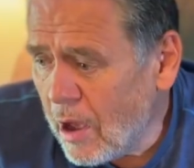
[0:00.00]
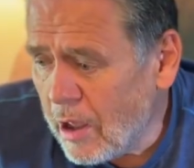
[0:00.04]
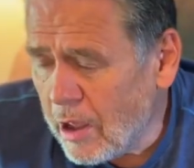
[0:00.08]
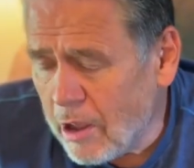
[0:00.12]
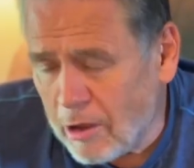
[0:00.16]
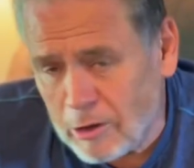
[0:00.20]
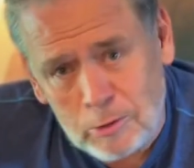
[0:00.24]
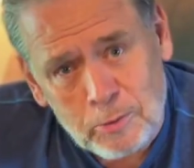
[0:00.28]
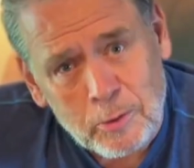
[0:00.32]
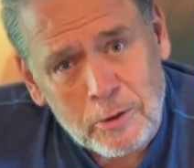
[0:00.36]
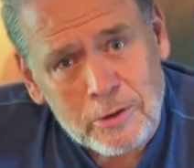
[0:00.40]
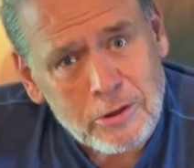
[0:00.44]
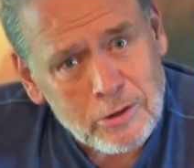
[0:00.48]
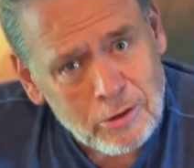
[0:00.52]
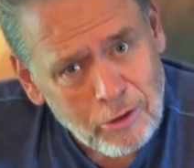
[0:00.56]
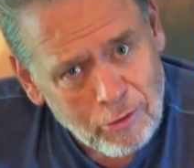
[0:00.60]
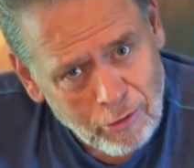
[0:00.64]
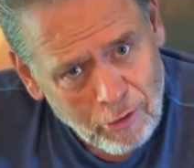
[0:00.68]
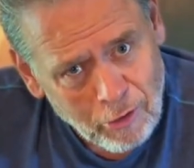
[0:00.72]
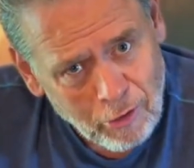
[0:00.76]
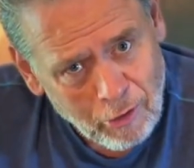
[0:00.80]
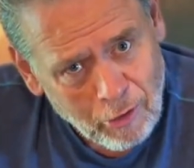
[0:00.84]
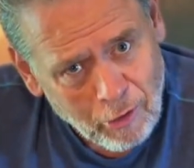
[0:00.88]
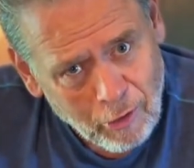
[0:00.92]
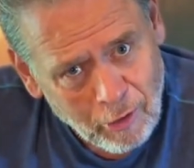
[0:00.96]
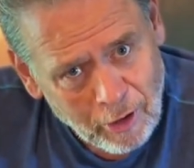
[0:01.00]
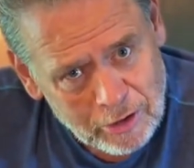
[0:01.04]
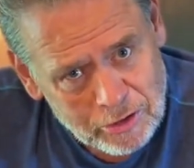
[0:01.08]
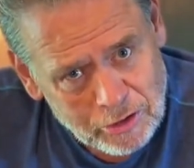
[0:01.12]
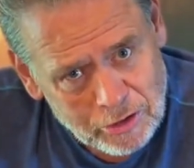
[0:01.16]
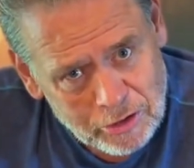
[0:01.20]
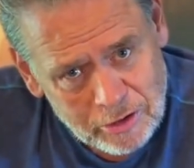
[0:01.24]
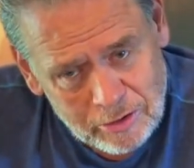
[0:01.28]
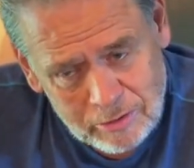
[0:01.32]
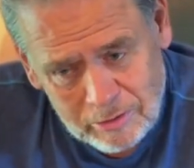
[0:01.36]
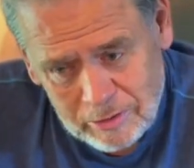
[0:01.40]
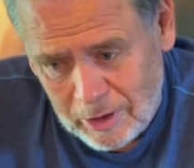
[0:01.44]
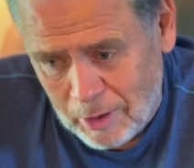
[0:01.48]
Especially if you're a
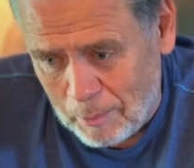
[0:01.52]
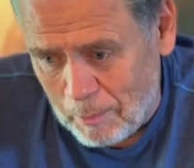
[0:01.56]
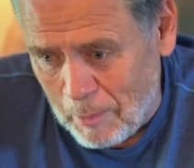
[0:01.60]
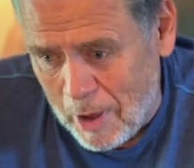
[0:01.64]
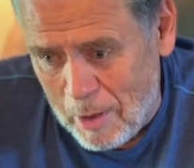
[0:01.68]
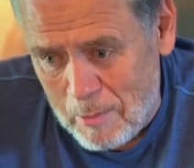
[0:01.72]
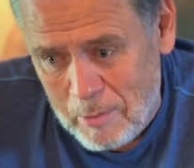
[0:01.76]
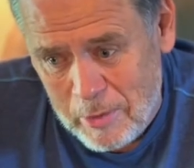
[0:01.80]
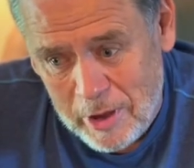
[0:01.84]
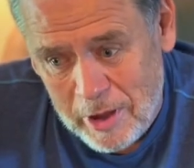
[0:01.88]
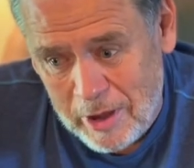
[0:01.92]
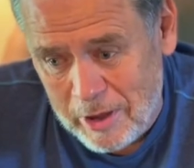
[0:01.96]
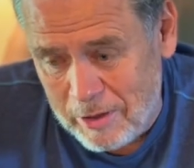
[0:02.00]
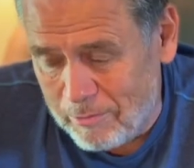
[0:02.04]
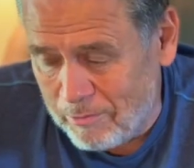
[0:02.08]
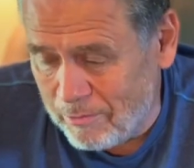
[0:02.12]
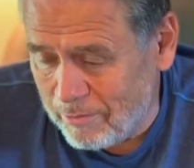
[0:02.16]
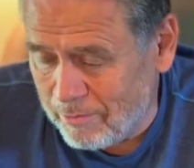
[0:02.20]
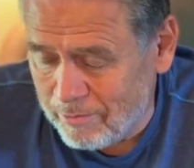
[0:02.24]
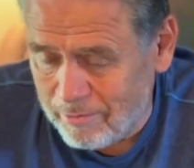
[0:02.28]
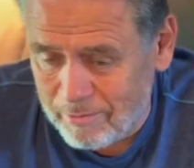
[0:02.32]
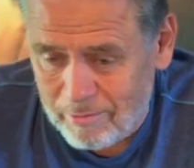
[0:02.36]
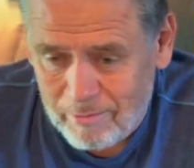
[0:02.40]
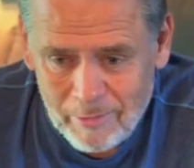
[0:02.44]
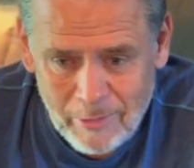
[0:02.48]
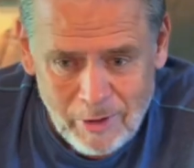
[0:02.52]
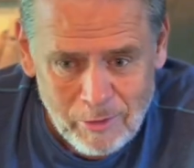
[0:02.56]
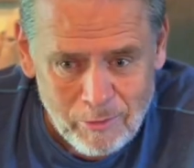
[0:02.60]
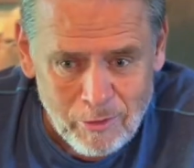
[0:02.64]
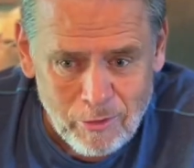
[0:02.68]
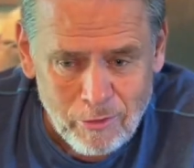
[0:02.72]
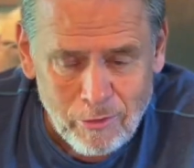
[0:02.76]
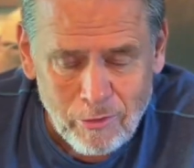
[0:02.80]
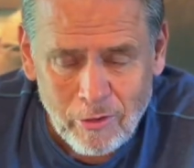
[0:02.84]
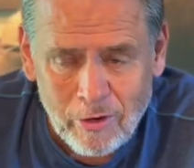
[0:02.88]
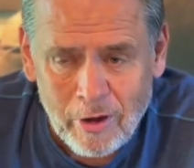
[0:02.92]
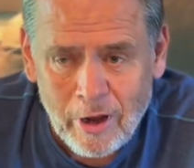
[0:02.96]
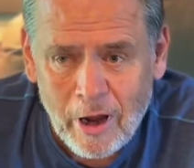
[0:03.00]
Christian, maybe even
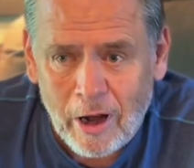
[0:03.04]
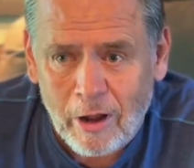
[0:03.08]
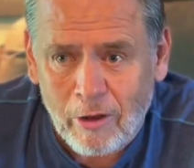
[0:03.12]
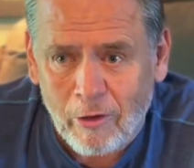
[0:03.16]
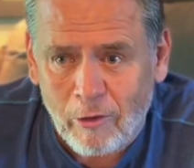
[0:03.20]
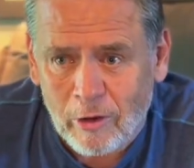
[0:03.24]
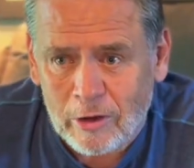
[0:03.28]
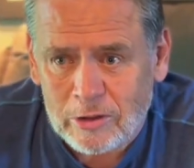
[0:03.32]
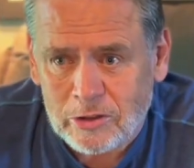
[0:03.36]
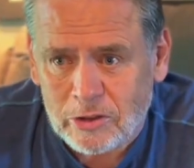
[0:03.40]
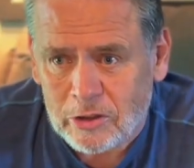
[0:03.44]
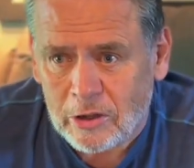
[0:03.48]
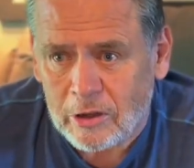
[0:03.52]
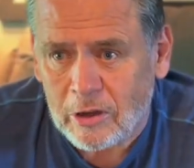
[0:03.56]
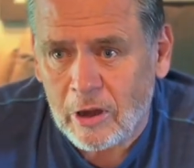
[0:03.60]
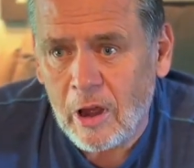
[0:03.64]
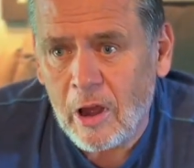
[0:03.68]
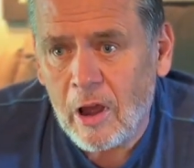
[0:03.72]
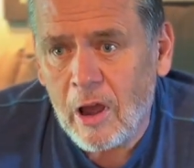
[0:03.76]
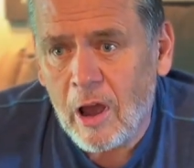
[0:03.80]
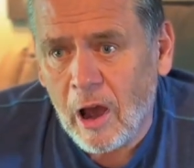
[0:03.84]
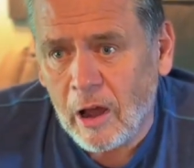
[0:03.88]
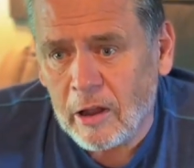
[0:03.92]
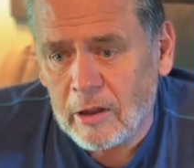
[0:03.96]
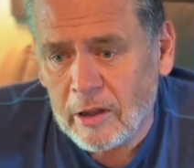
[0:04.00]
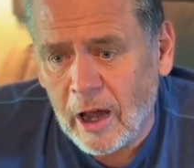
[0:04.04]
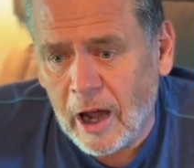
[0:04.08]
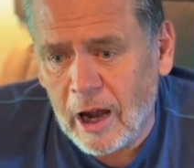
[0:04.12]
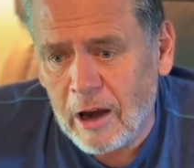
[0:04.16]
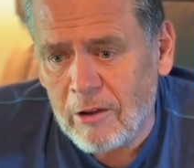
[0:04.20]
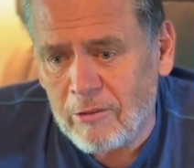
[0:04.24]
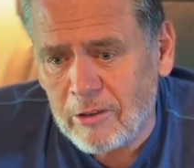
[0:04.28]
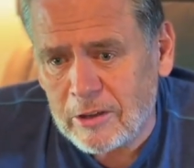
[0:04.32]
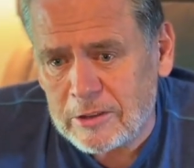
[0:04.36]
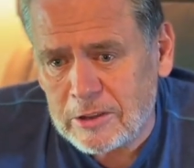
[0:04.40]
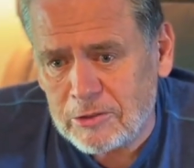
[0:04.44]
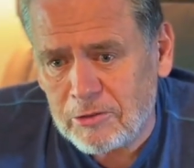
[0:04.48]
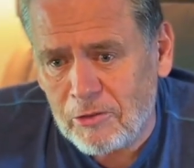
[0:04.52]
if you're not a Christian, a lot of
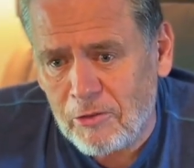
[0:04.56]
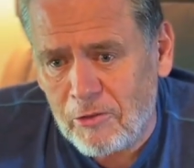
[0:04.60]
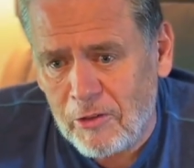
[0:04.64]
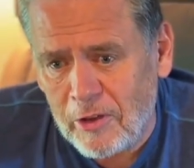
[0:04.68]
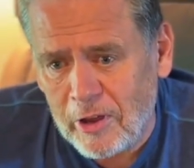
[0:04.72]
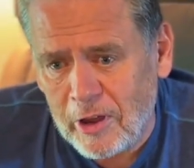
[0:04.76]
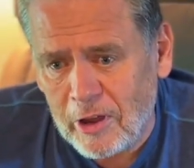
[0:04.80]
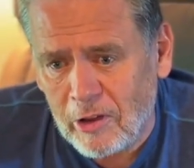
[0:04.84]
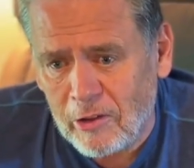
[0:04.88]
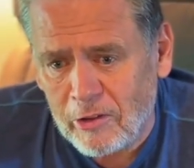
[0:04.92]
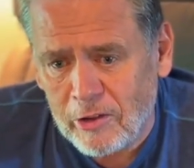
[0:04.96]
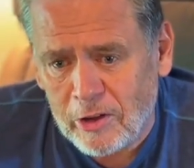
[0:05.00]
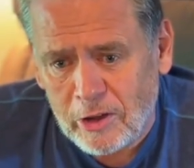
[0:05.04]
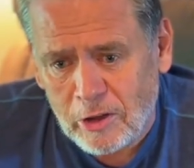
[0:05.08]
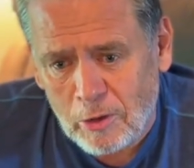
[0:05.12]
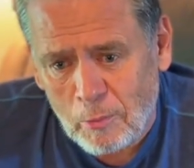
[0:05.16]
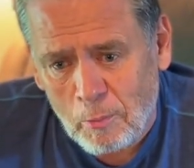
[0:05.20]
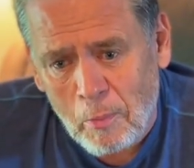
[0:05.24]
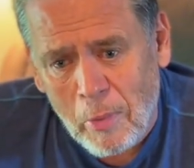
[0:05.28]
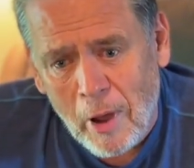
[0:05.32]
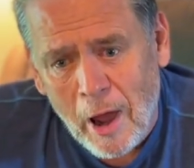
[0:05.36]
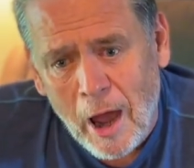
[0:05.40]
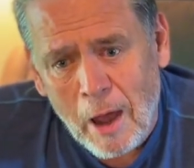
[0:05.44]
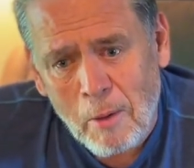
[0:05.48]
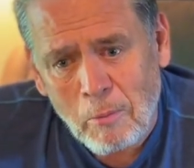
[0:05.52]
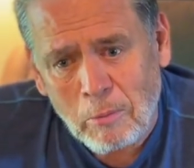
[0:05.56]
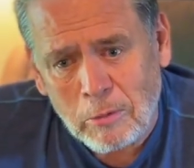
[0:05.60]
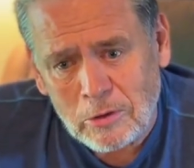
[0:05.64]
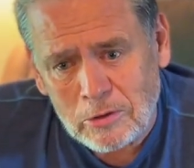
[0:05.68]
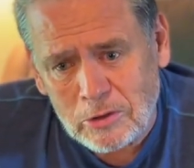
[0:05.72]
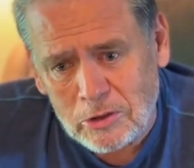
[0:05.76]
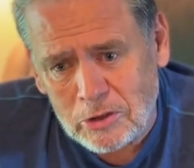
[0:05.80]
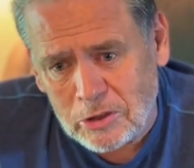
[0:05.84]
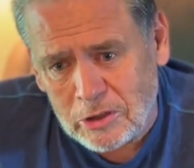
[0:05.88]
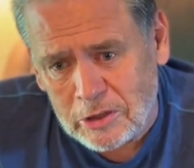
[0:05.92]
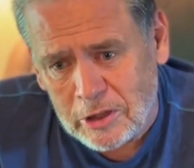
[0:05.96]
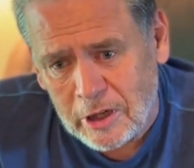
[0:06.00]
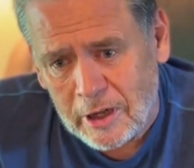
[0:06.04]
us feel that the Bible
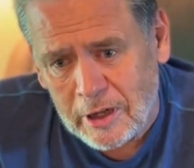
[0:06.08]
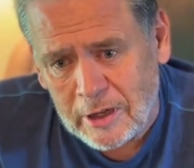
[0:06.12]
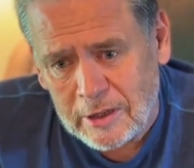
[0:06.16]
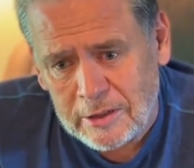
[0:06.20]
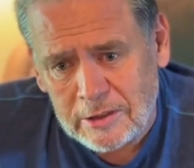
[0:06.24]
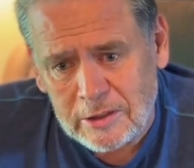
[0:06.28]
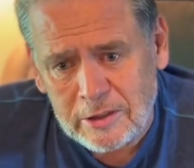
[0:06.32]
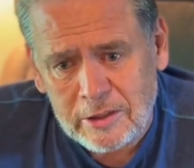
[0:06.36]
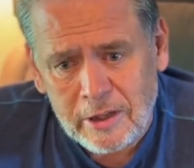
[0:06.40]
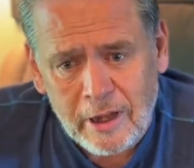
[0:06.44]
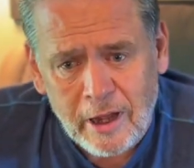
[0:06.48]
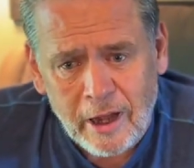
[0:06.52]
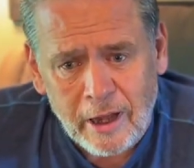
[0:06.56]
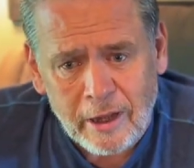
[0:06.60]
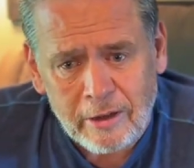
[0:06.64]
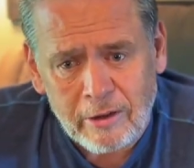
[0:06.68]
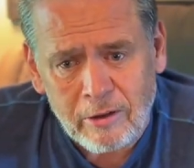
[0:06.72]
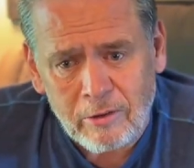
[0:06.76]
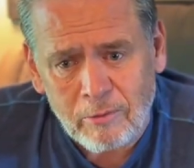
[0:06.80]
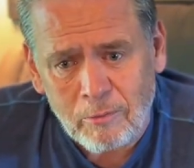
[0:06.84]
says that